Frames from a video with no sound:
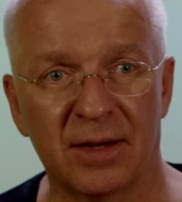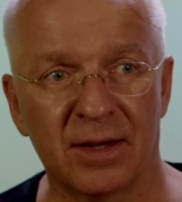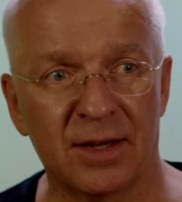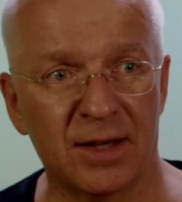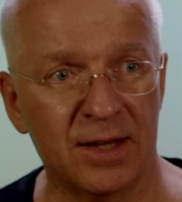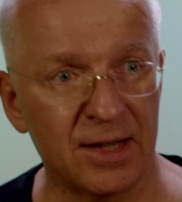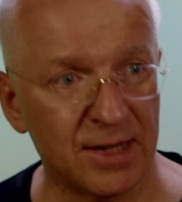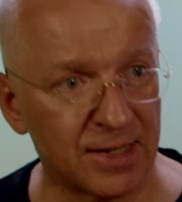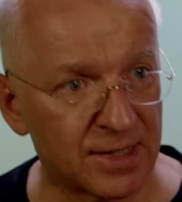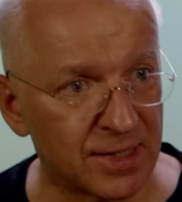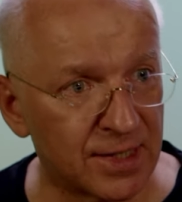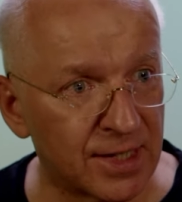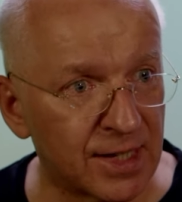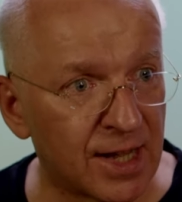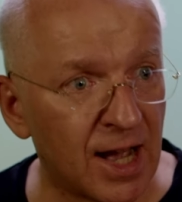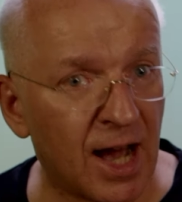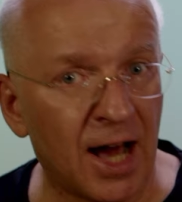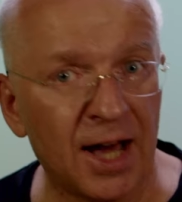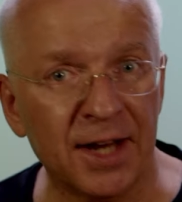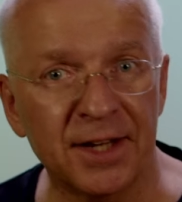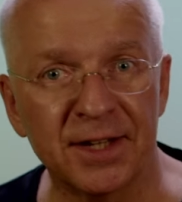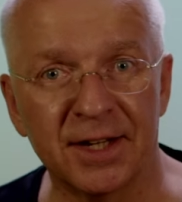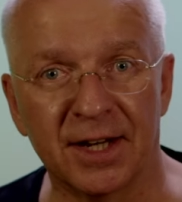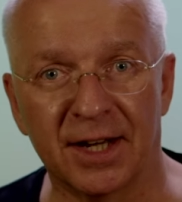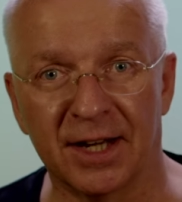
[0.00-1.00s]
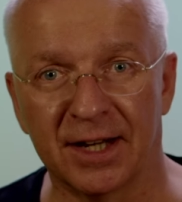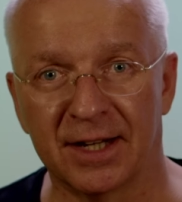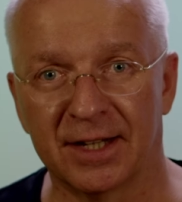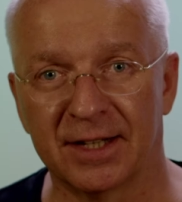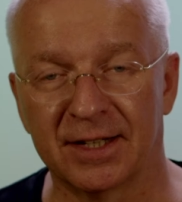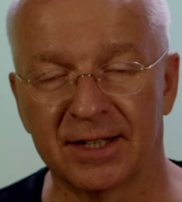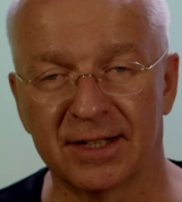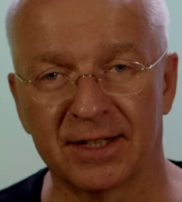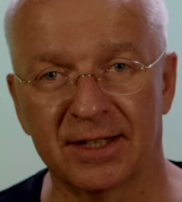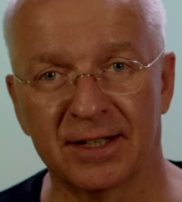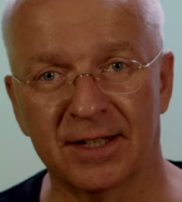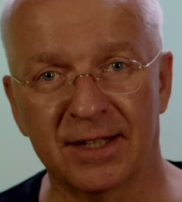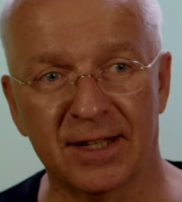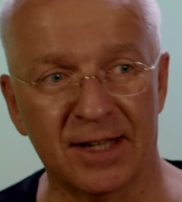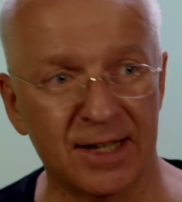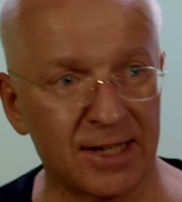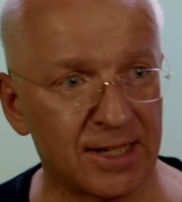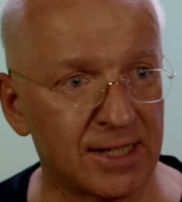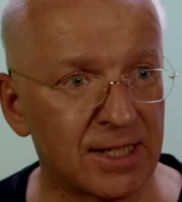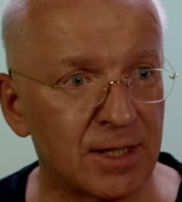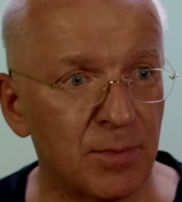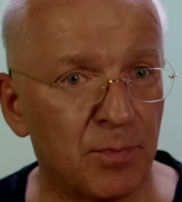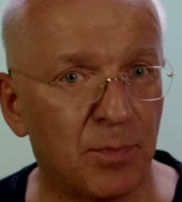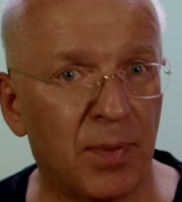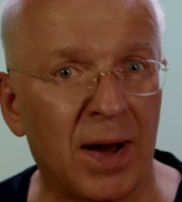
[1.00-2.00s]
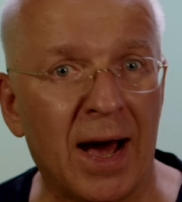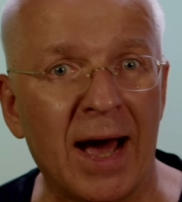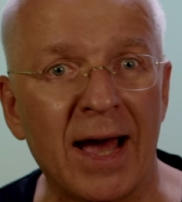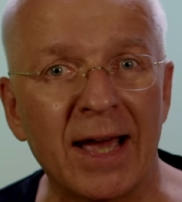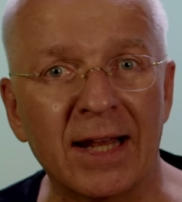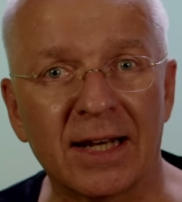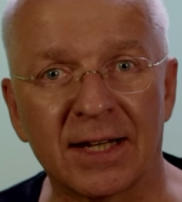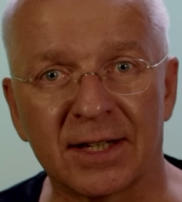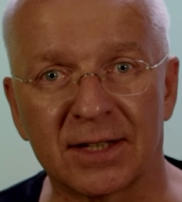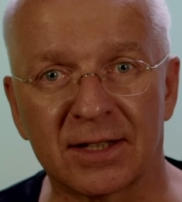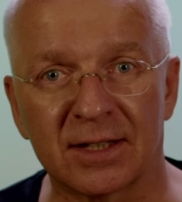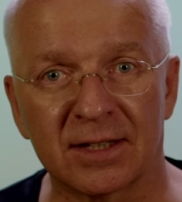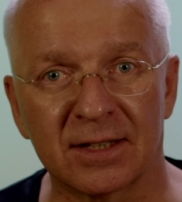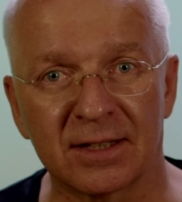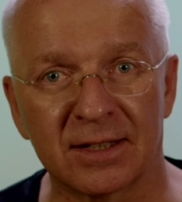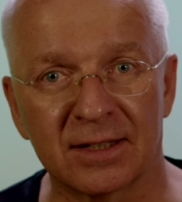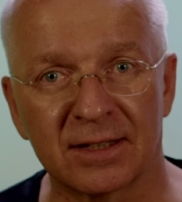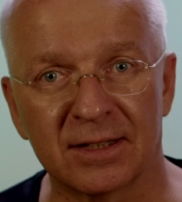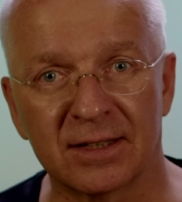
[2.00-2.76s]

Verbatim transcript: He is the gardener. He is the pilot.